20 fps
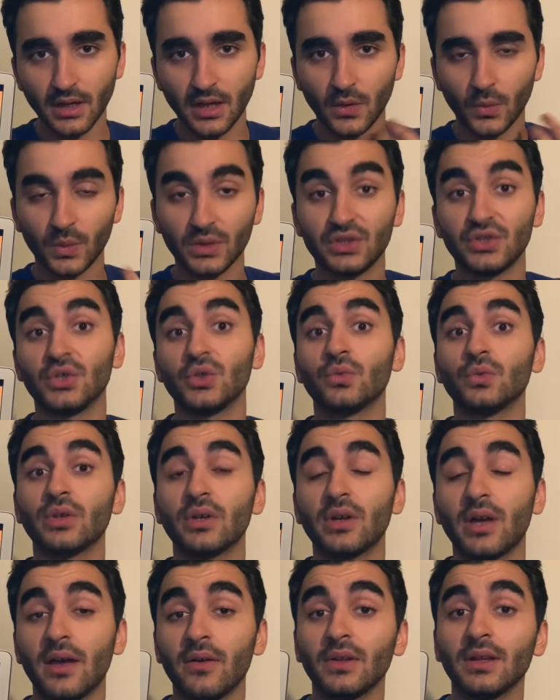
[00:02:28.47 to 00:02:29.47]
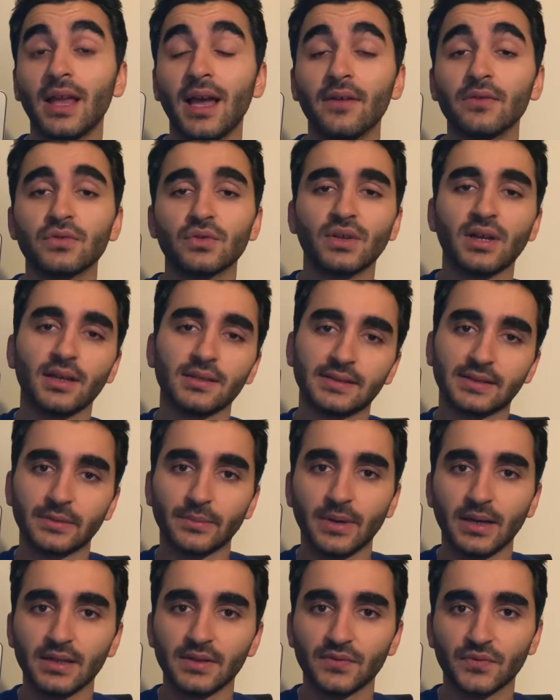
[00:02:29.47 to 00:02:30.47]
which you will have to
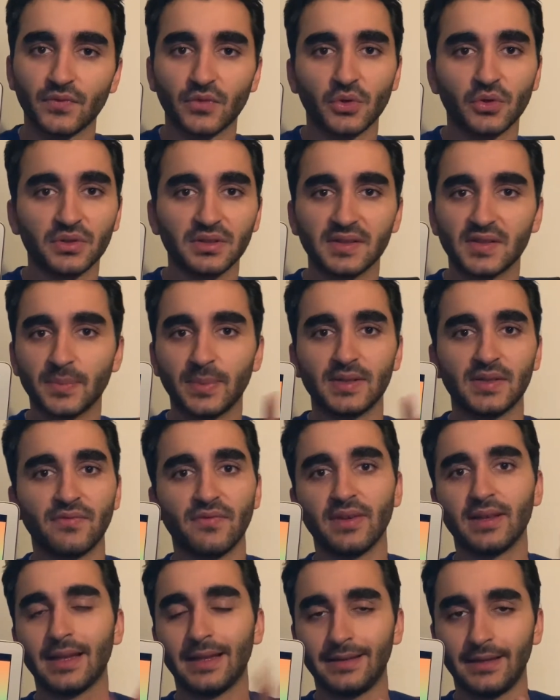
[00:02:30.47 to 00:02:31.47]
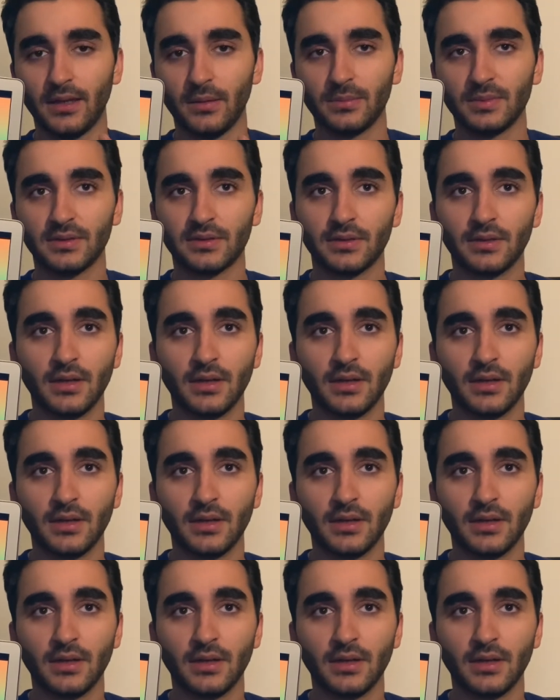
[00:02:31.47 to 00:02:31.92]
customize for the specific enabler.